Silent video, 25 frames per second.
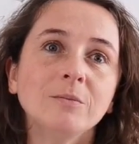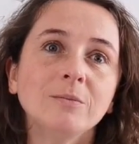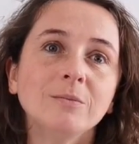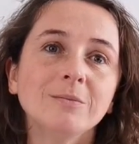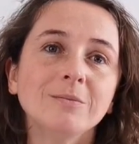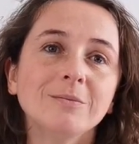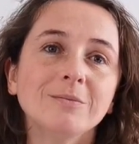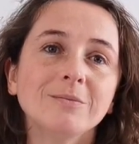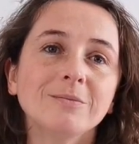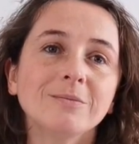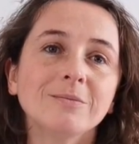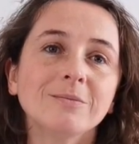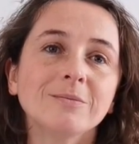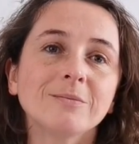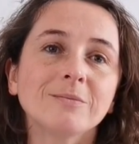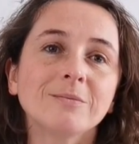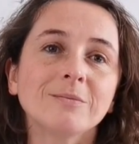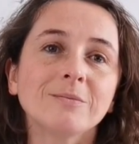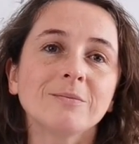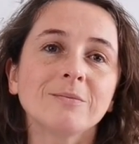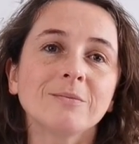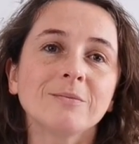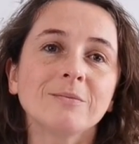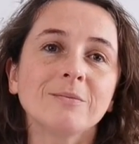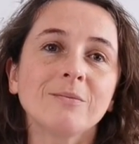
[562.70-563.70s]

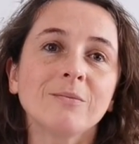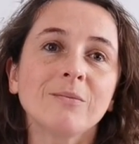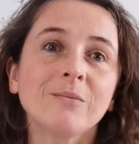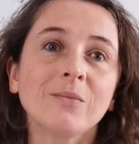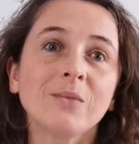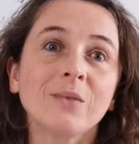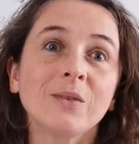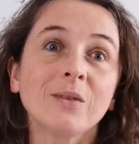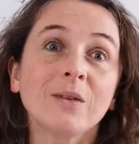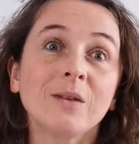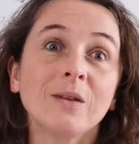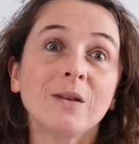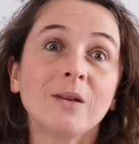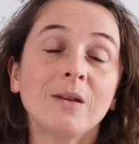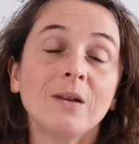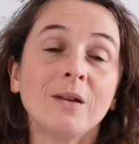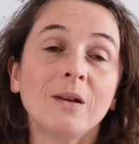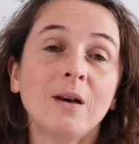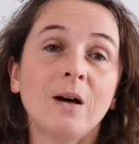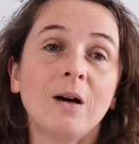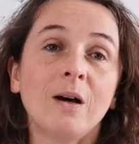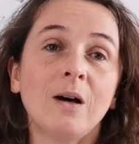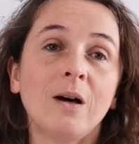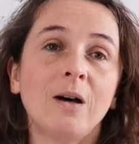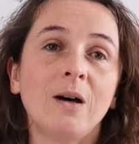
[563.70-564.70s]

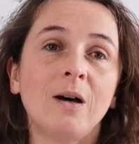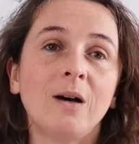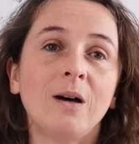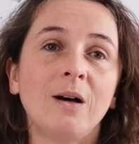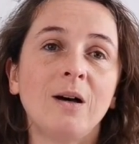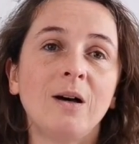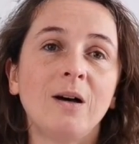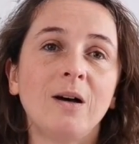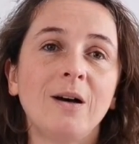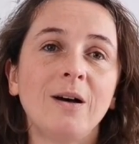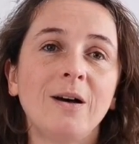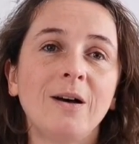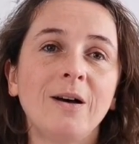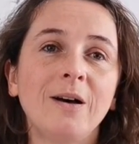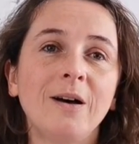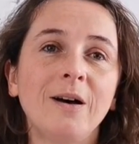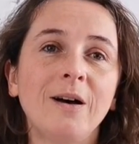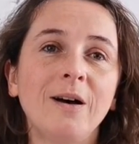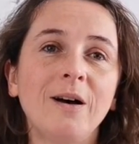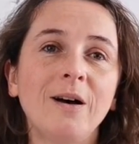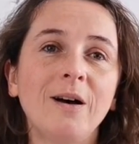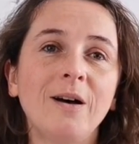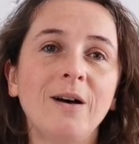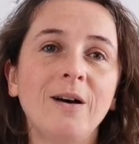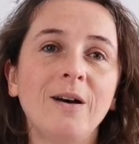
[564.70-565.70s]

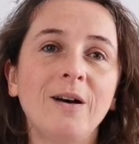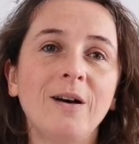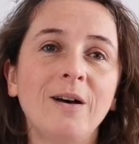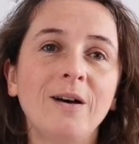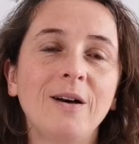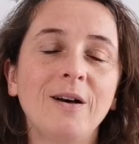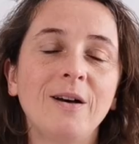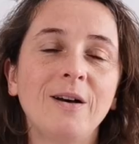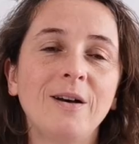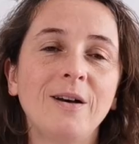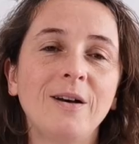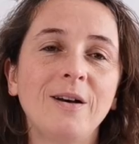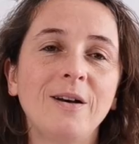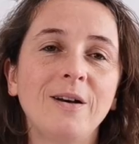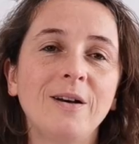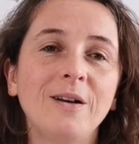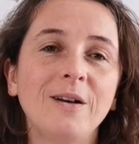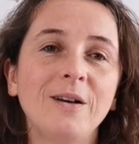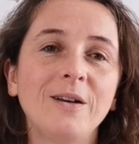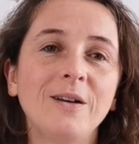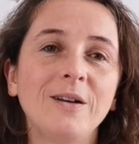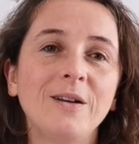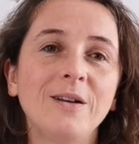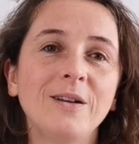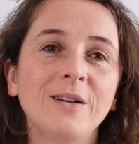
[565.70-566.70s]

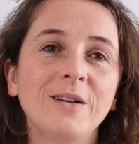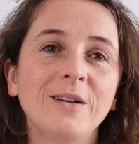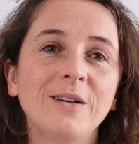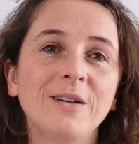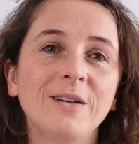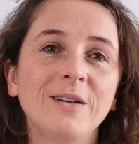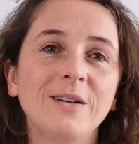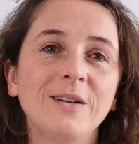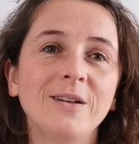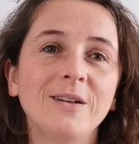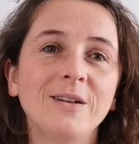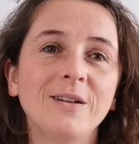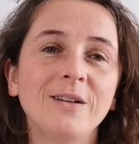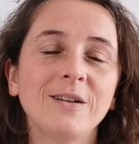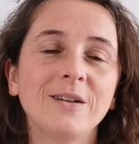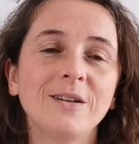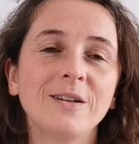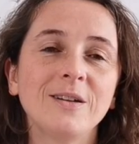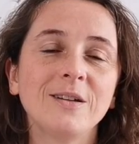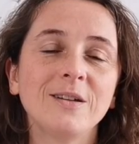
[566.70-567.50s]
No one is speaking in this clip.